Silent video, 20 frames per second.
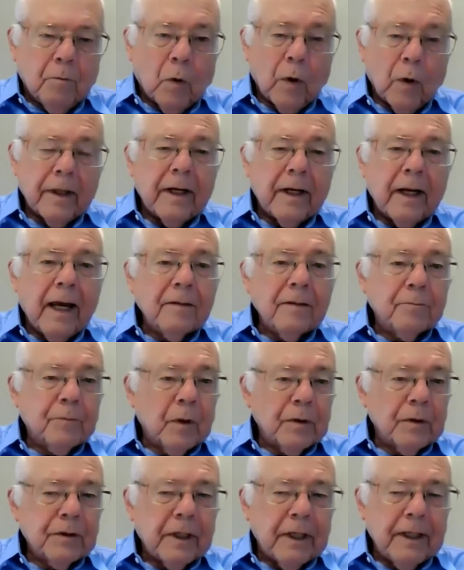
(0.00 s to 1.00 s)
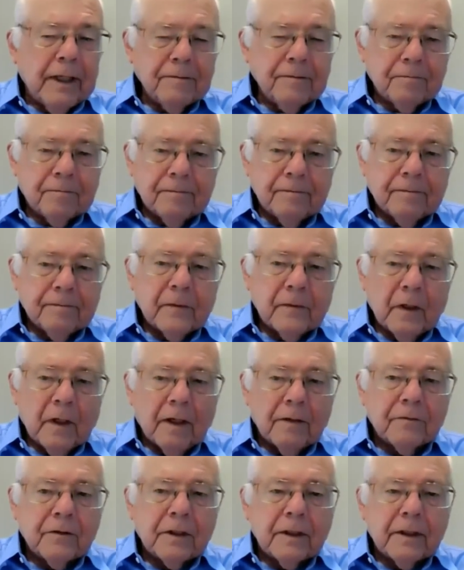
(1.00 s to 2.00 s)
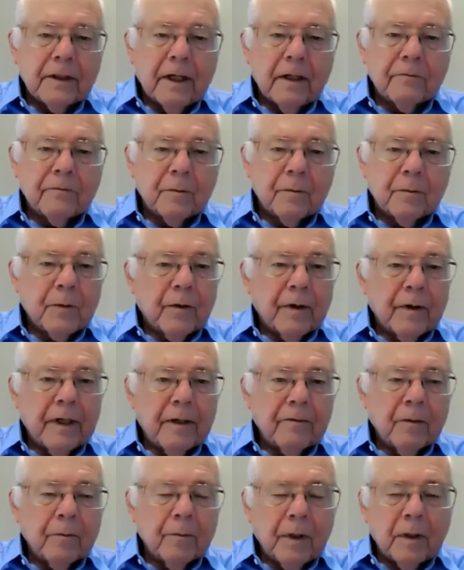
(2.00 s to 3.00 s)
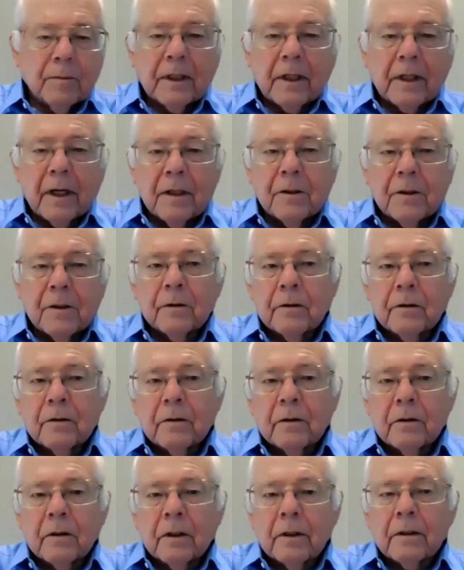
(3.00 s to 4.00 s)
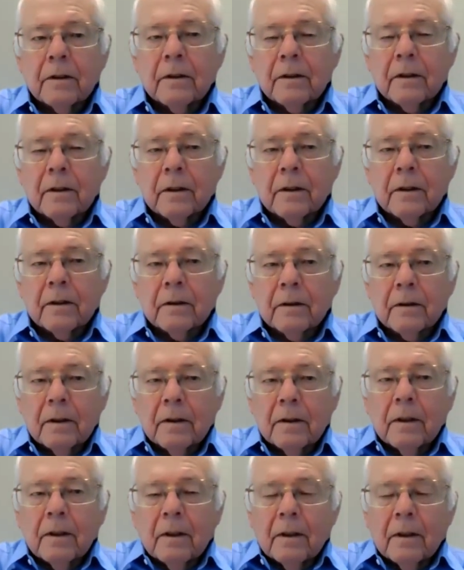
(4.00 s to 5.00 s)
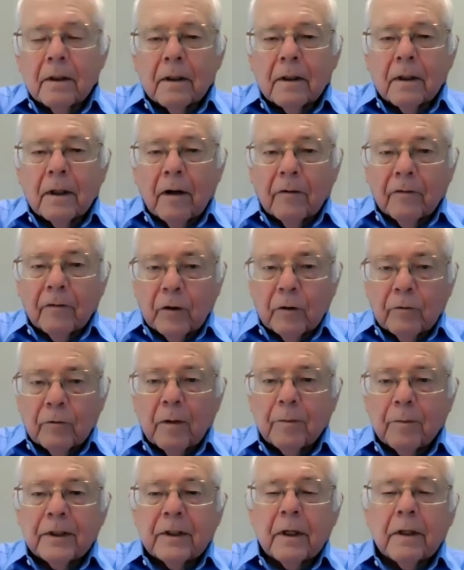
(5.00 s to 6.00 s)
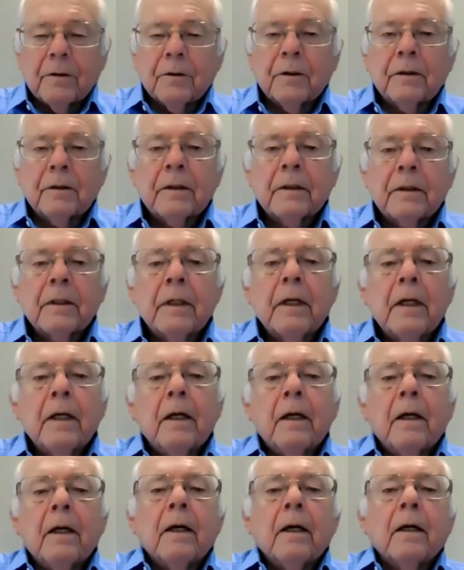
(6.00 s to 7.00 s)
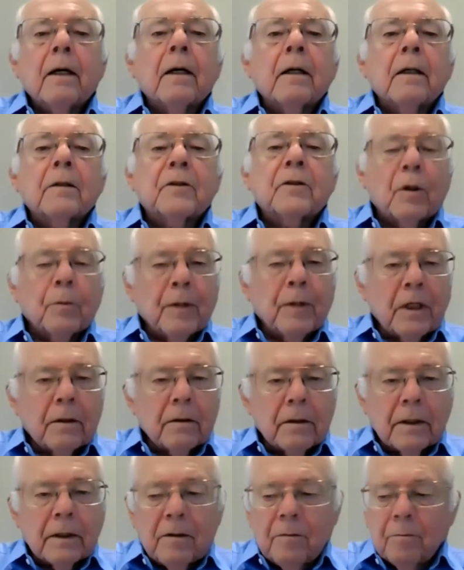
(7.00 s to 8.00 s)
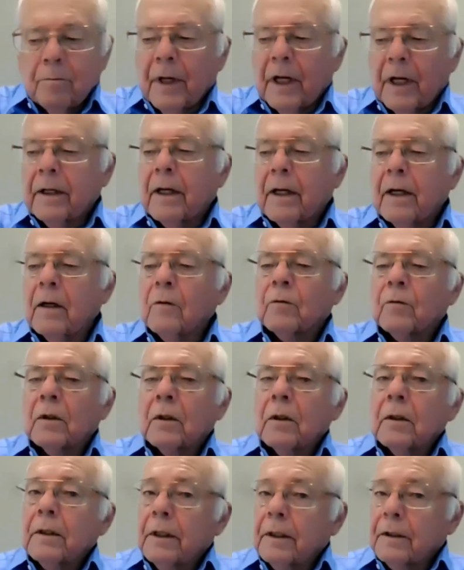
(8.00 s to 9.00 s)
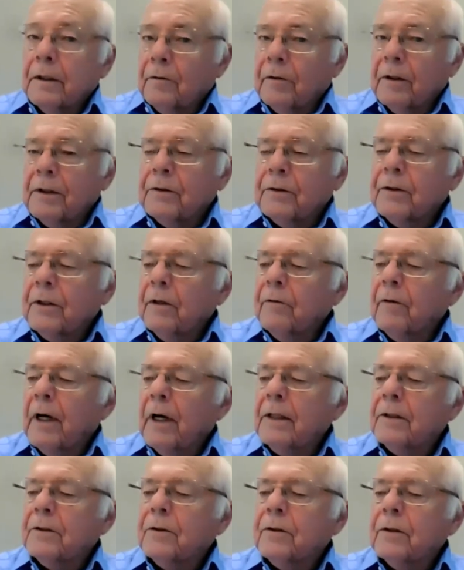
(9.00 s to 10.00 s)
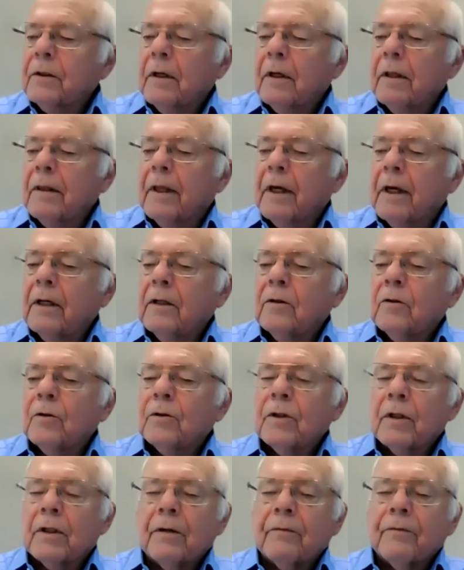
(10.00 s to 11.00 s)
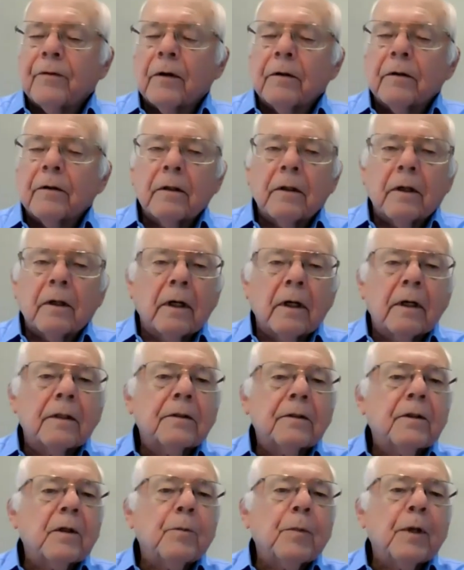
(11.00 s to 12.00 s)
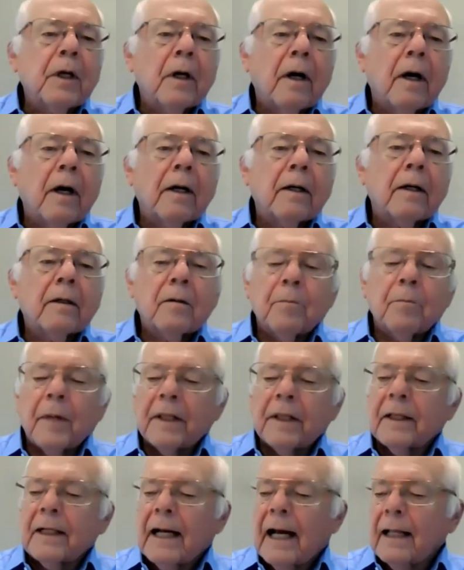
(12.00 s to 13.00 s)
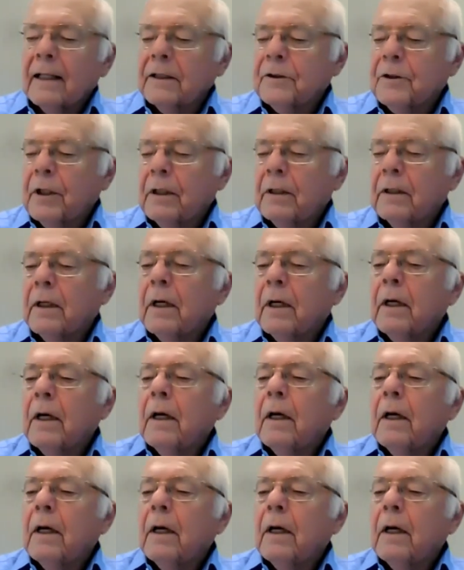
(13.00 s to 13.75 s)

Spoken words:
more than 8%. I've seen that from 3 different publications that have a good reputation. Similarly, Medicare will increase their rates. They use a different CPI methodology,